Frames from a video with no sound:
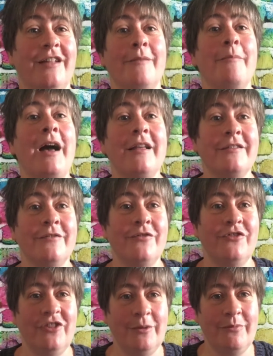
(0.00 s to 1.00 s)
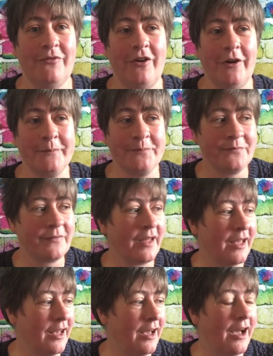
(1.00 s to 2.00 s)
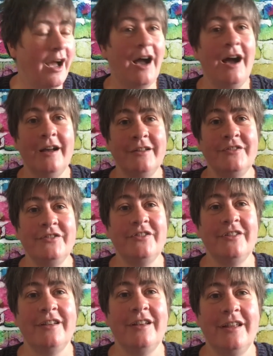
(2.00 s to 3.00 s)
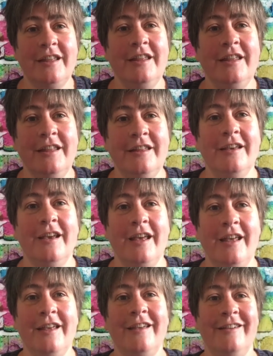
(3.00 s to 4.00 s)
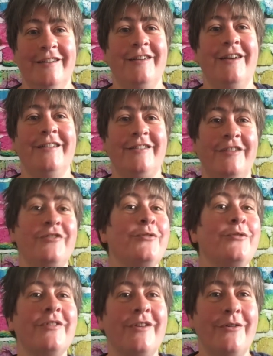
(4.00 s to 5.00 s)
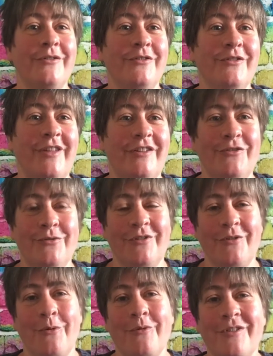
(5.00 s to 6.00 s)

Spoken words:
a massive sheep farm, and he did use dogs.